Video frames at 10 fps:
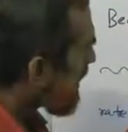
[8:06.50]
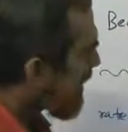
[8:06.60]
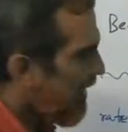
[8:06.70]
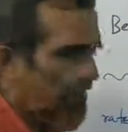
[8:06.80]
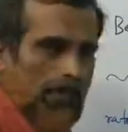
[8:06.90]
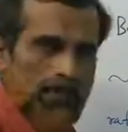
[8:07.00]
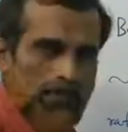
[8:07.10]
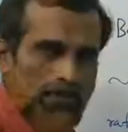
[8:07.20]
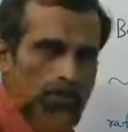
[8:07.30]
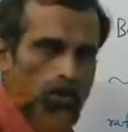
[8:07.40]
I
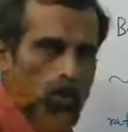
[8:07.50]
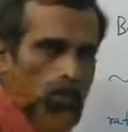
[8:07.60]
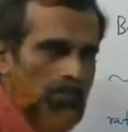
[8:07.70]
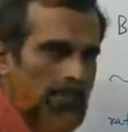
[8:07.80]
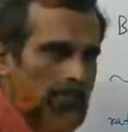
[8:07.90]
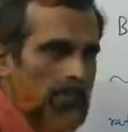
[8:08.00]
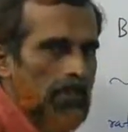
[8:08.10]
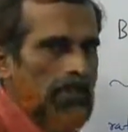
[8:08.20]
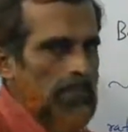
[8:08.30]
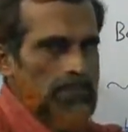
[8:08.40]
told you that the
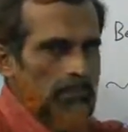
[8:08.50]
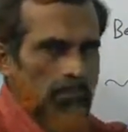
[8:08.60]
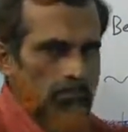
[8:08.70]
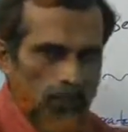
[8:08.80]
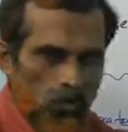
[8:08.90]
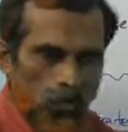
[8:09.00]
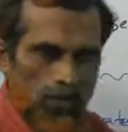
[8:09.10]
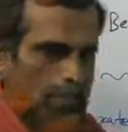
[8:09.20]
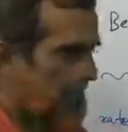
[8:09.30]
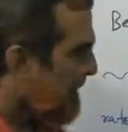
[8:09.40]
intensity will fall.
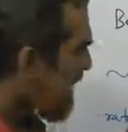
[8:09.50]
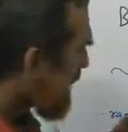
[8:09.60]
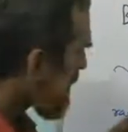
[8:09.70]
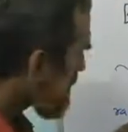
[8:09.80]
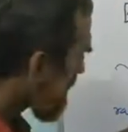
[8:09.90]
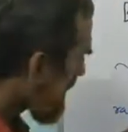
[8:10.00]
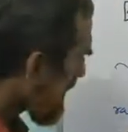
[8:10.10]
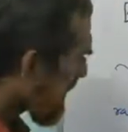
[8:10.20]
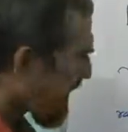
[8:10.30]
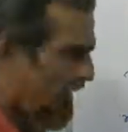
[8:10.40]
So
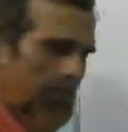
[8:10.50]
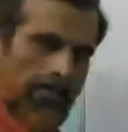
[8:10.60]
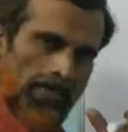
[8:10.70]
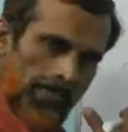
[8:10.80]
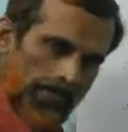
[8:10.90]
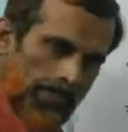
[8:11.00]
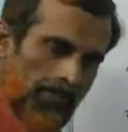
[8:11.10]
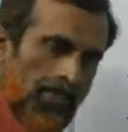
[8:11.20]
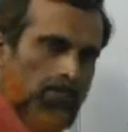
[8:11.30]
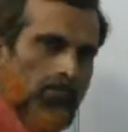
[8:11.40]
that
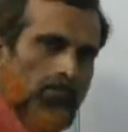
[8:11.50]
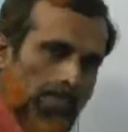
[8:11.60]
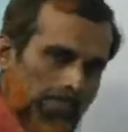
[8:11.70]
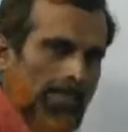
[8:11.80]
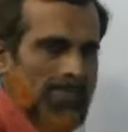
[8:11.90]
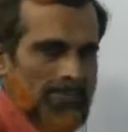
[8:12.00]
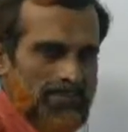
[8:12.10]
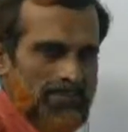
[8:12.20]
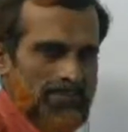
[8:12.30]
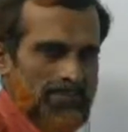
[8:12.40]
rate of
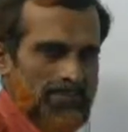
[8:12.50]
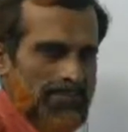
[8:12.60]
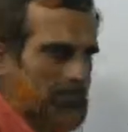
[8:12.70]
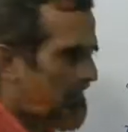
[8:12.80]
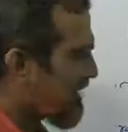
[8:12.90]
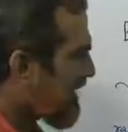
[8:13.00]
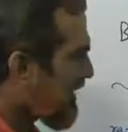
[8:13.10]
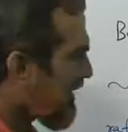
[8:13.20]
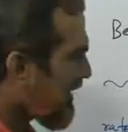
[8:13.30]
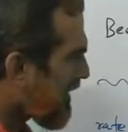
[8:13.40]
decrease
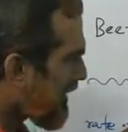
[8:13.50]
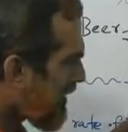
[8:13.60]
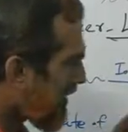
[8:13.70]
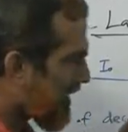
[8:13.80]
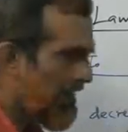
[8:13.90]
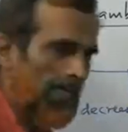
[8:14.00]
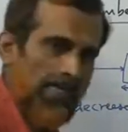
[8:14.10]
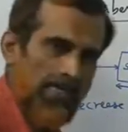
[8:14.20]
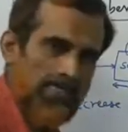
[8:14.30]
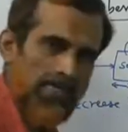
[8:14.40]
in
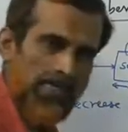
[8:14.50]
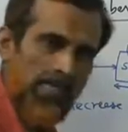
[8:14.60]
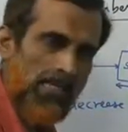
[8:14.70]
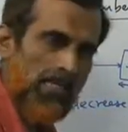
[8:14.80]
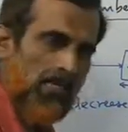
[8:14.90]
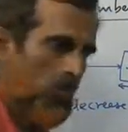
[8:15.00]
intensity